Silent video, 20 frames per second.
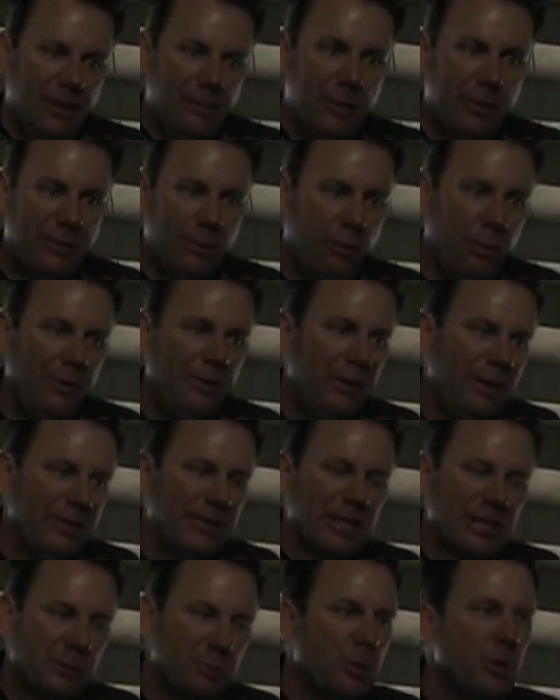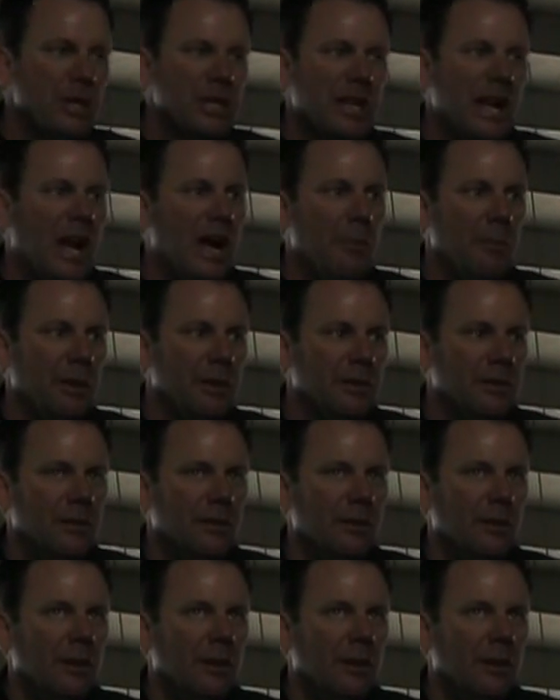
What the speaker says: But the one thing that's pretty common